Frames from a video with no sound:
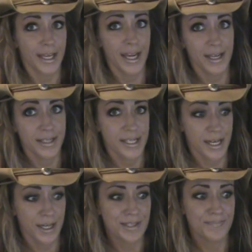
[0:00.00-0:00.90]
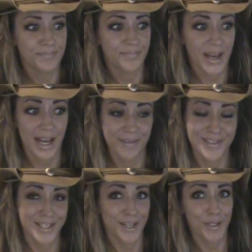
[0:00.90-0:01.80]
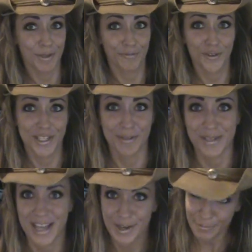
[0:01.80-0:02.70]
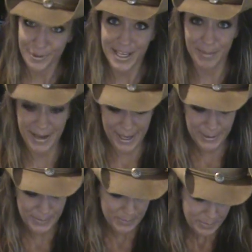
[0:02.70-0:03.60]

And um, I have to tell you, at first it was kind of freaking me out